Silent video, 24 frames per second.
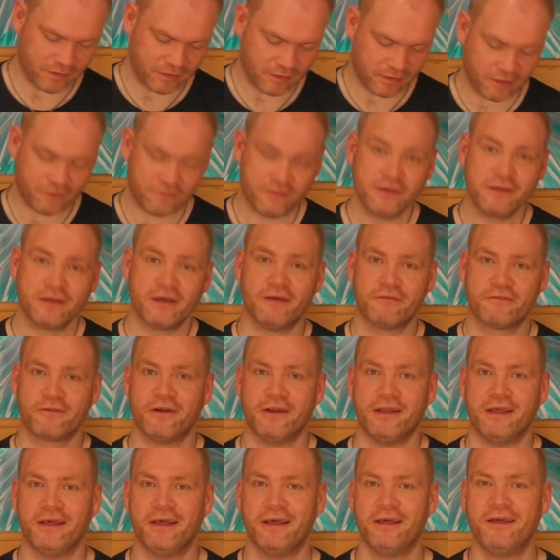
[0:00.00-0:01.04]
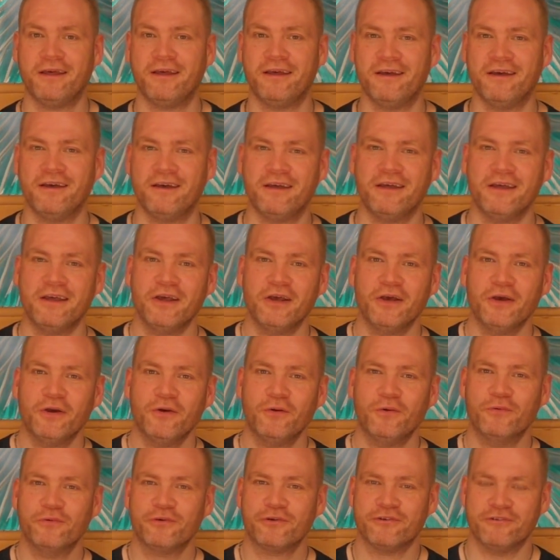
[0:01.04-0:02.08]
I think I've got it
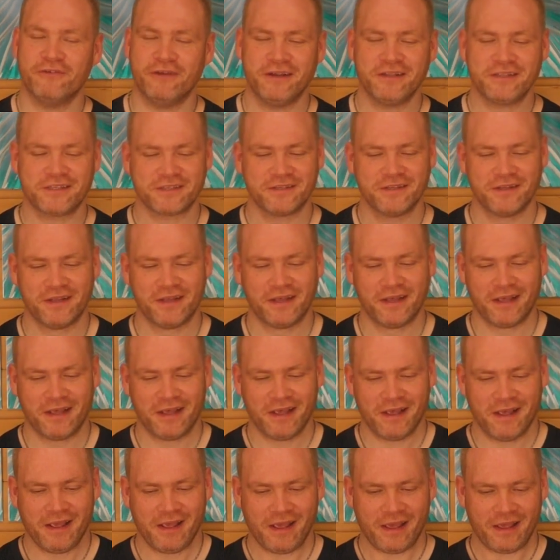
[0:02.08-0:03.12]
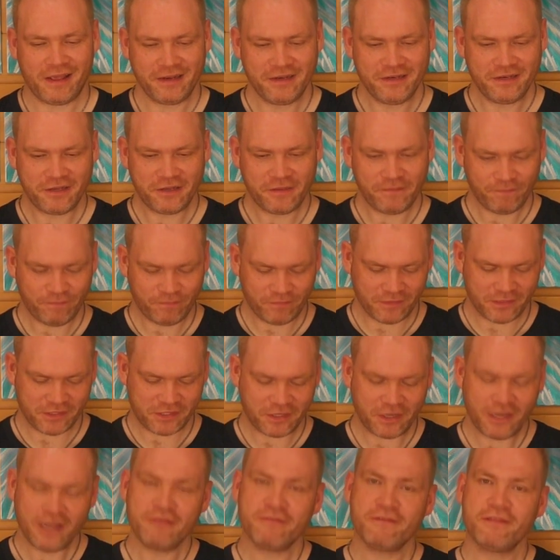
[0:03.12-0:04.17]
all correct. And
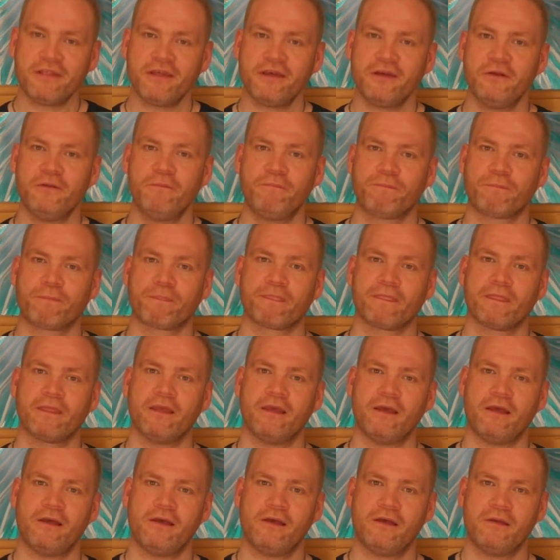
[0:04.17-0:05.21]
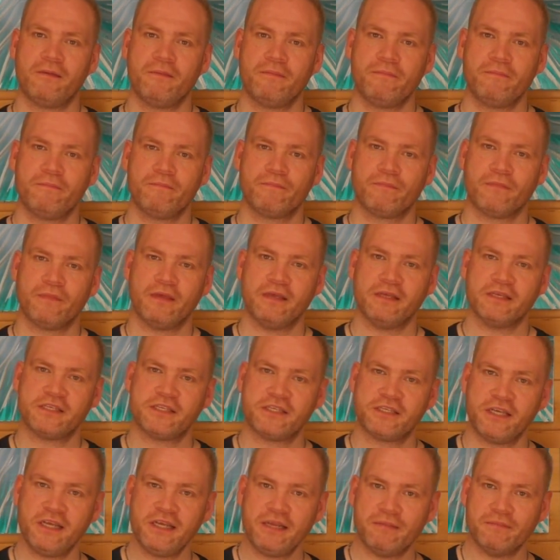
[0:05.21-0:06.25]
so even though it
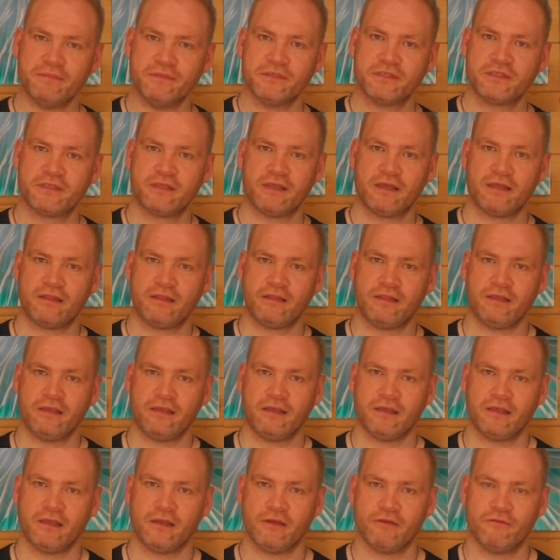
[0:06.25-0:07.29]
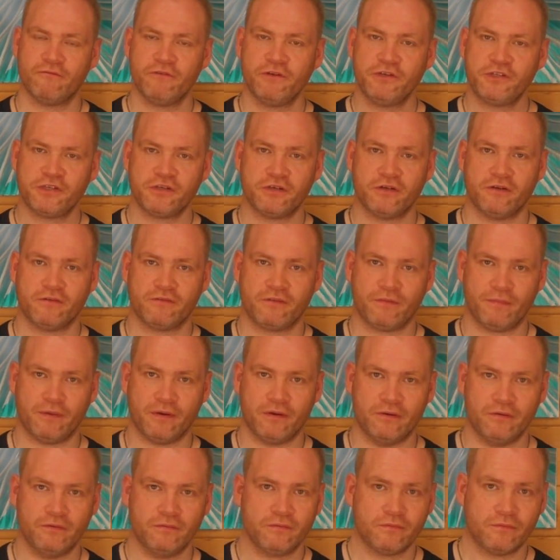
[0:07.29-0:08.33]
seems that the origin of the
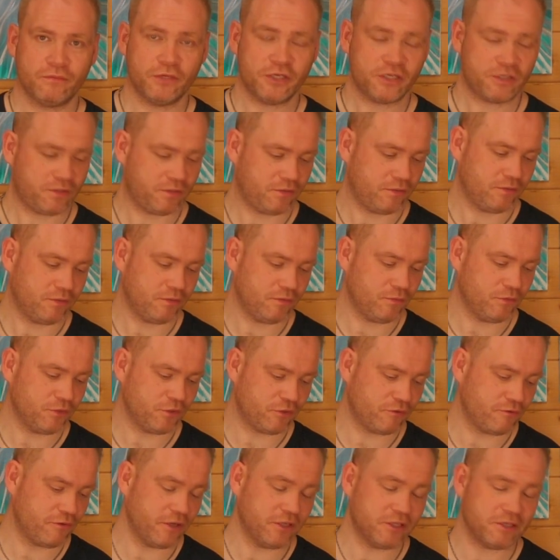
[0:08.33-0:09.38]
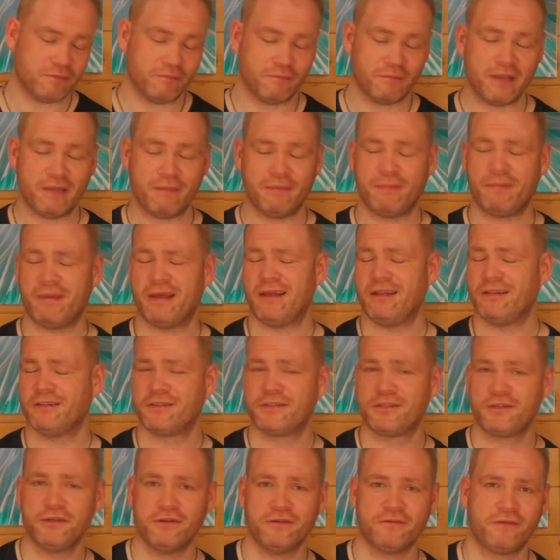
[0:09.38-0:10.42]
bowl, which was created maybe about
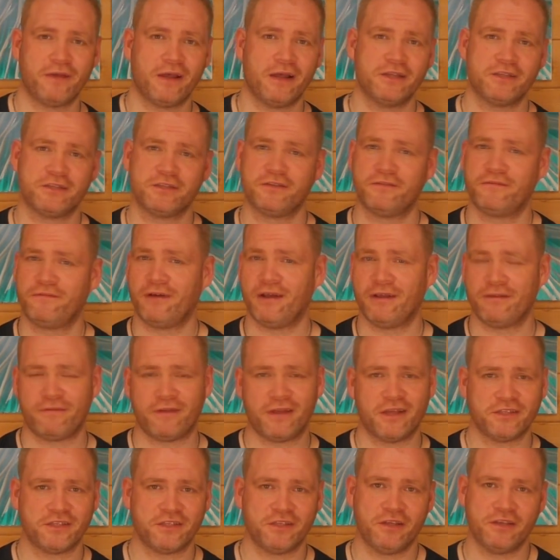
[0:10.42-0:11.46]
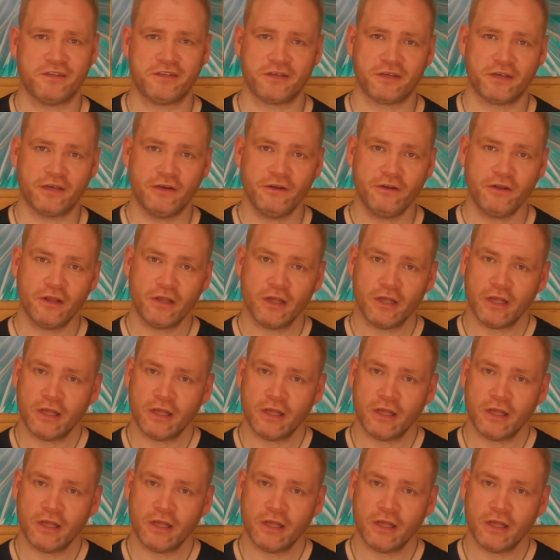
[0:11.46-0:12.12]
2,000 to 5,000 years ago,